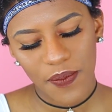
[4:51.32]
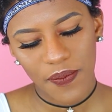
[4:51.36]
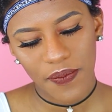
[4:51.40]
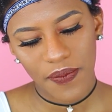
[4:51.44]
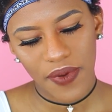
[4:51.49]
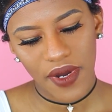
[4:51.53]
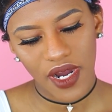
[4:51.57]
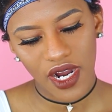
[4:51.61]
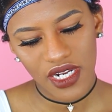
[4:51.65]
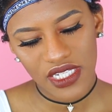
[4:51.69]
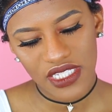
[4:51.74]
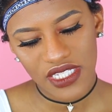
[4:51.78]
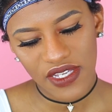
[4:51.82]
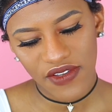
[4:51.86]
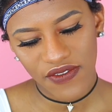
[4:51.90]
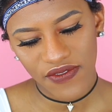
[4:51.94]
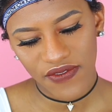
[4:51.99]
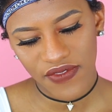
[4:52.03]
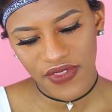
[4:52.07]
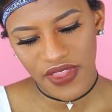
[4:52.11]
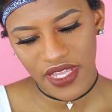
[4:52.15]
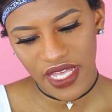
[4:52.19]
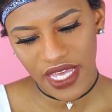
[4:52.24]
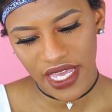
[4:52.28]
Parts
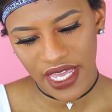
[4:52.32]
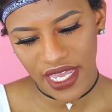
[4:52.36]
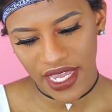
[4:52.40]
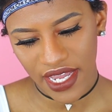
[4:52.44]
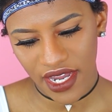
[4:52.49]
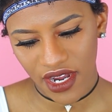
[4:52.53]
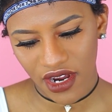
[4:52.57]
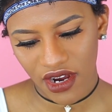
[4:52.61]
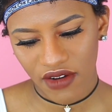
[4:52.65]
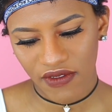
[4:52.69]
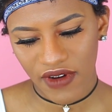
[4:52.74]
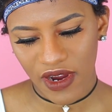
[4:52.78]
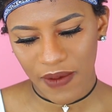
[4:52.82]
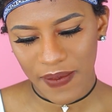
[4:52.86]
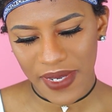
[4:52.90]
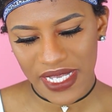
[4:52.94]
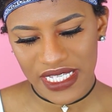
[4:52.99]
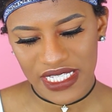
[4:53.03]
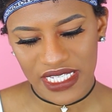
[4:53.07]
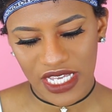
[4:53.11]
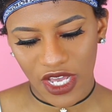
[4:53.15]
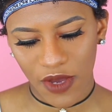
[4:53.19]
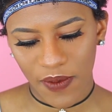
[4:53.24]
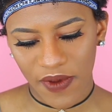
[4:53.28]
of the hair around my
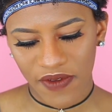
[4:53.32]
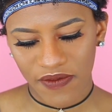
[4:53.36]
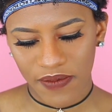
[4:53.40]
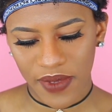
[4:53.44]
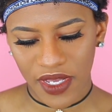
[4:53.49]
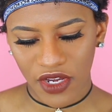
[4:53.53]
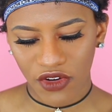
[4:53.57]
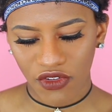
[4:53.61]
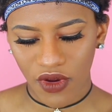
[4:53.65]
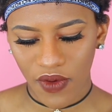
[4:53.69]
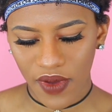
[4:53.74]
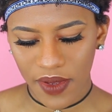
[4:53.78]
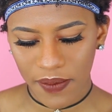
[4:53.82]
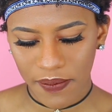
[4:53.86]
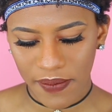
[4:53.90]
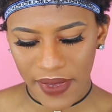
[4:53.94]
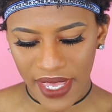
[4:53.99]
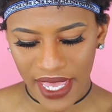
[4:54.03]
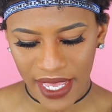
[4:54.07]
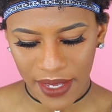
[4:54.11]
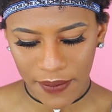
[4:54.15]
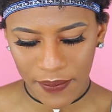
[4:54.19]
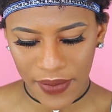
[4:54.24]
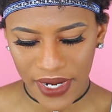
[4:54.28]
scalp have been growing
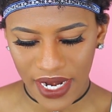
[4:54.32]
back,